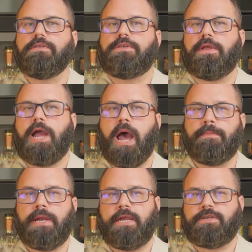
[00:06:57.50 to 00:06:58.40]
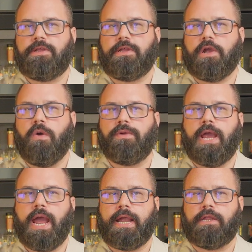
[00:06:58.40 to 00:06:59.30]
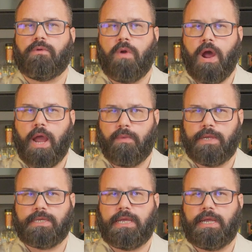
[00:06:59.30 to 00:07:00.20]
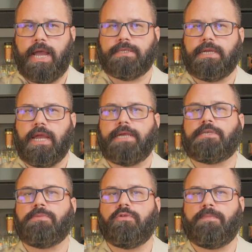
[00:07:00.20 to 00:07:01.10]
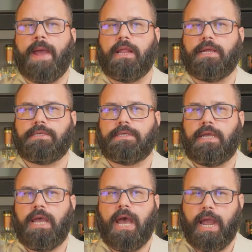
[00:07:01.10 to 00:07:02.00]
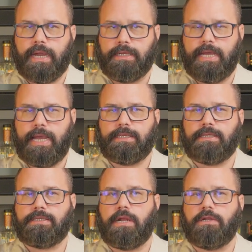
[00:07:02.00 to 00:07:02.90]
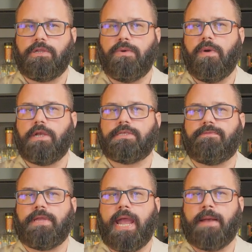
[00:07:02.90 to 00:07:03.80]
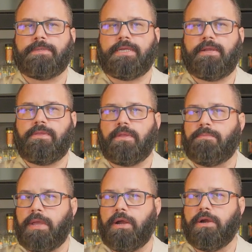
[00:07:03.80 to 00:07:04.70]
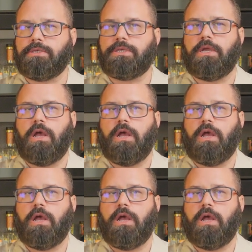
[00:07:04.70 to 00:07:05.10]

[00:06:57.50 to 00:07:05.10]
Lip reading: So the combination of the cognac and the rye whiskey has a nice smooth balance. I can taste the subtle nuance of the absinthe and bitters,